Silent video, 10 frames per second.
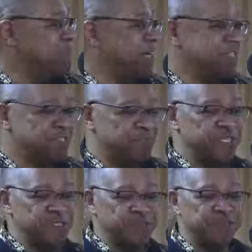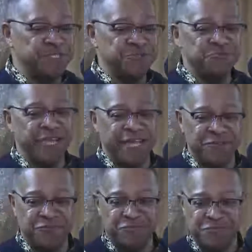it might just be a little bit too
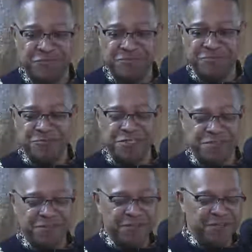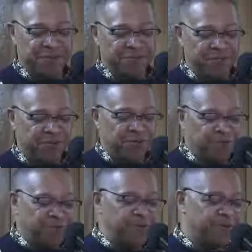radical for them. So we go, we're gonna
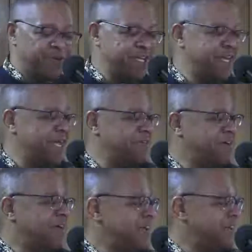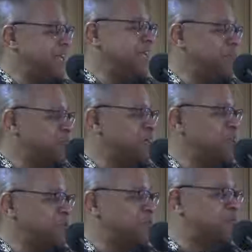hold on to that. Anyway,
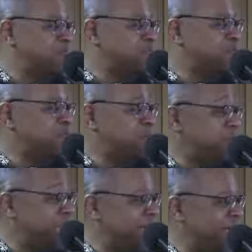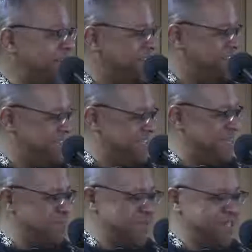you know what's on my mind.
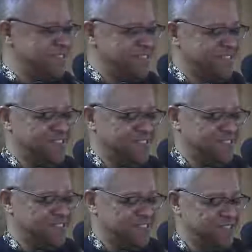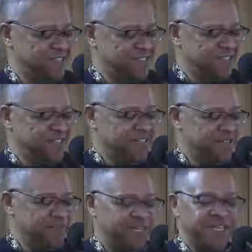Amen. Amen.
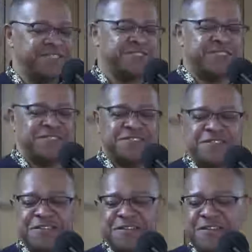But let's just